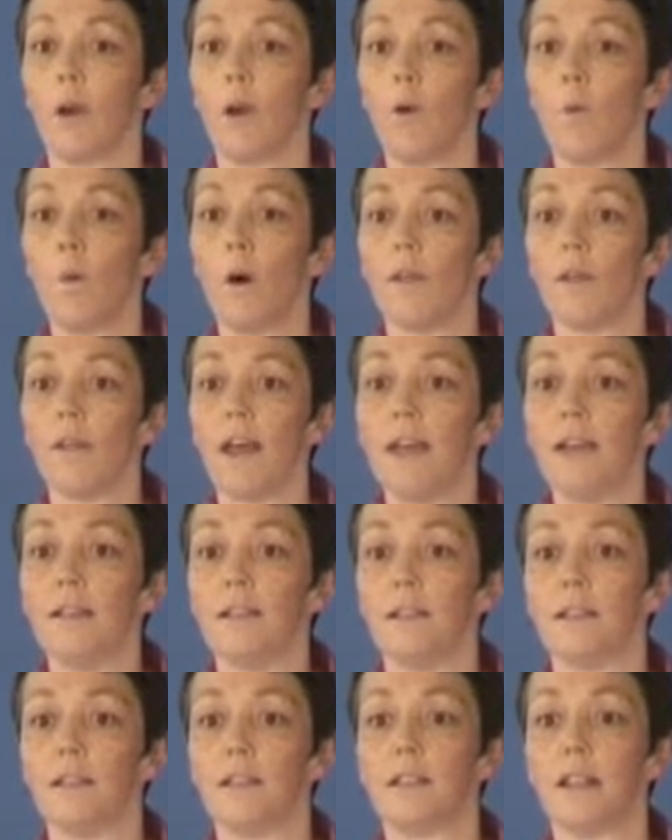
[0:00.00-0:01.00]
What they
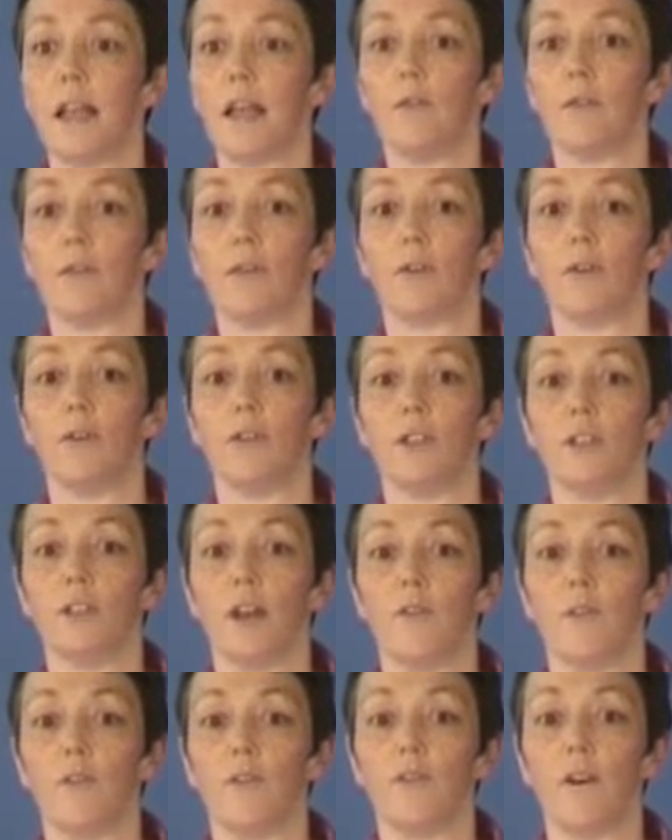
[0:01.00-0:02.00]
did is they recruited
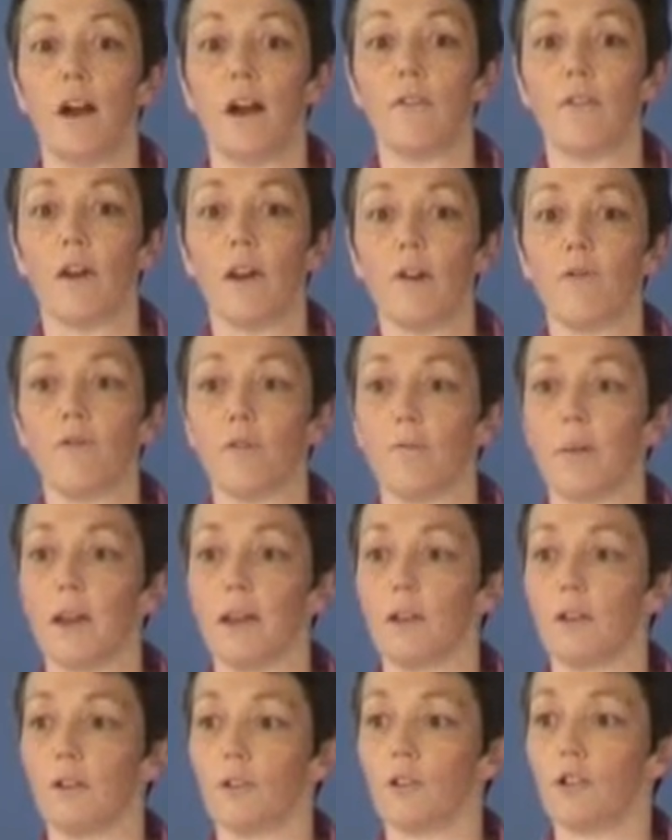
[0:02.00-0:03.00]
over 500
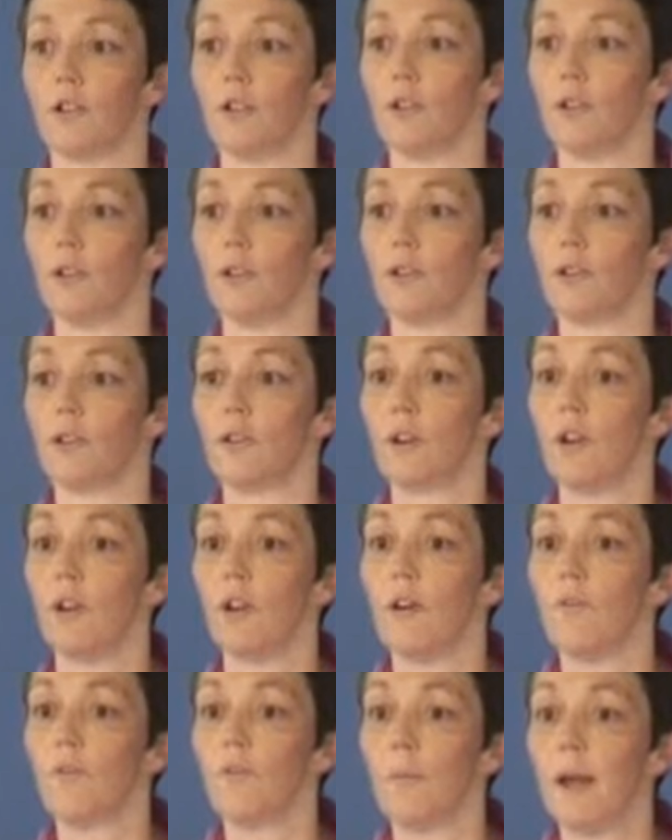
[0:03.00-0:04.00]
medical students
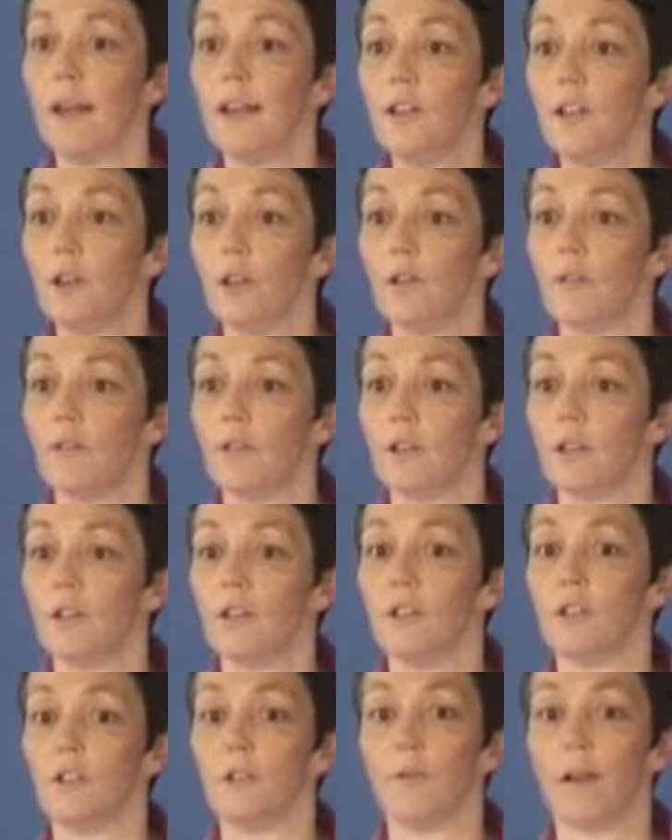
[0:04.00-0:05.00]
from 8
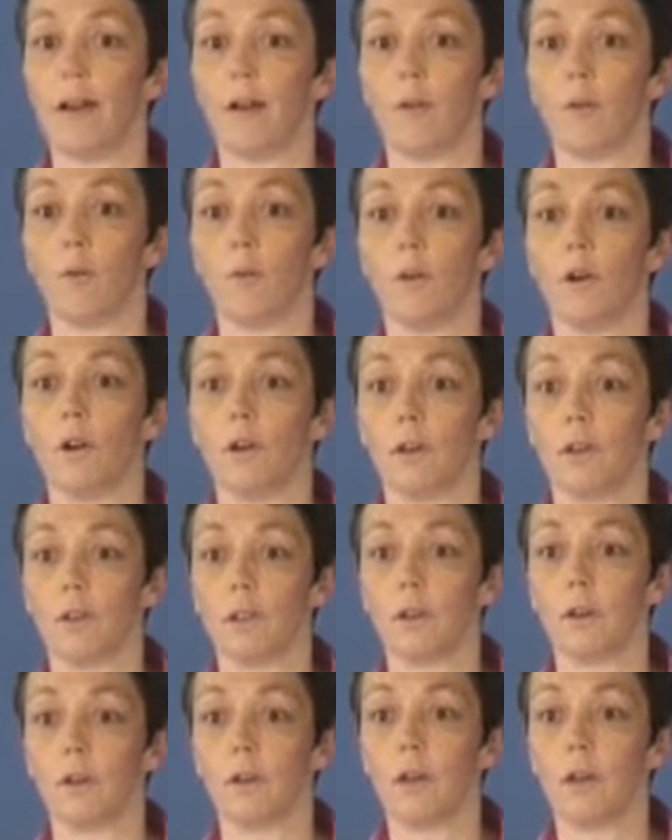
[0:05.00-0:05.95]
universities around the world,